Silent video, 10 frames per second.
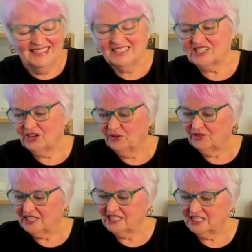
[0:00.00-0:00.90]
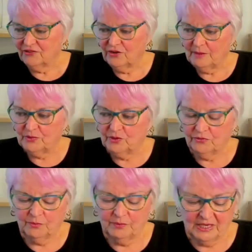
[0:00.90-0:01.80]
So this is for our
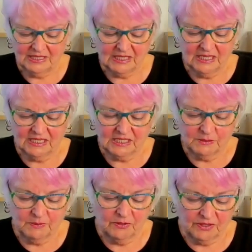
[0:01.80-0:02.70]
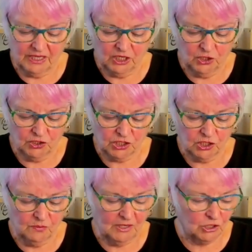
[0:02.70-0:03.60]
beautiful Piscean spirit. Thank you
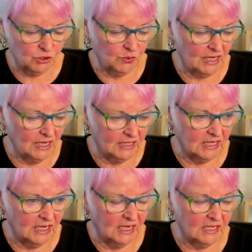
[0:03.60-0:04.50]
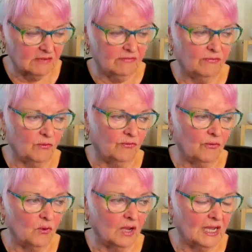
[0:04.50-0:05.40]
so much. We'd like to ask for
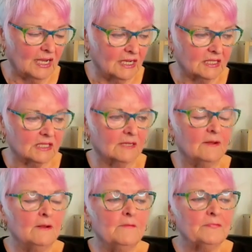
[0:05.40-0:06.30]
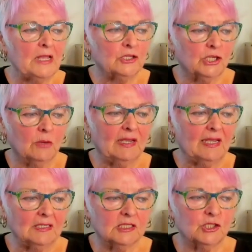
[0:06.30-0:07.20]
4 cards showing
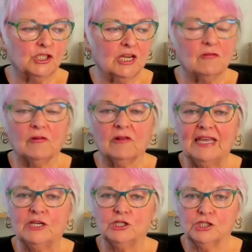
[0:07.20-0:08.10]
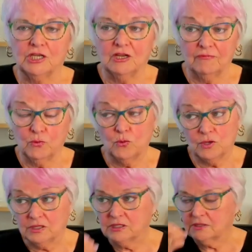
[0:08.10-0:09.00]
us the general energy of
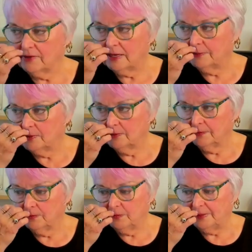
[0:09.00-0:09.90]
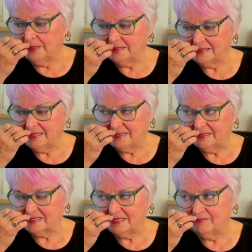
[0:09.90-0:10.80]
August for our beautiful
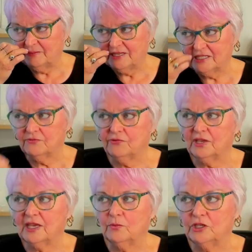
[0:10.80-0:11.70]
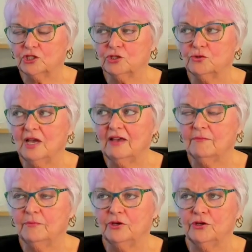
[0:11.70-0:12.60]
Pisceans. And we mustn't forget we do
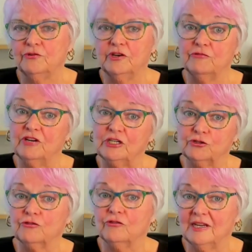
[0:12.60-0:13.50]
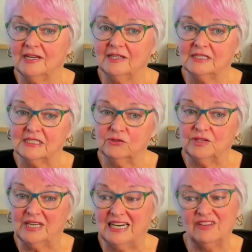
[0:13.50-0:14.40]
have Mercury in retrograde until
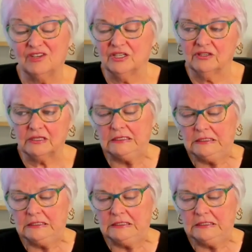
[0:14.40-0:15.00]
the 11th.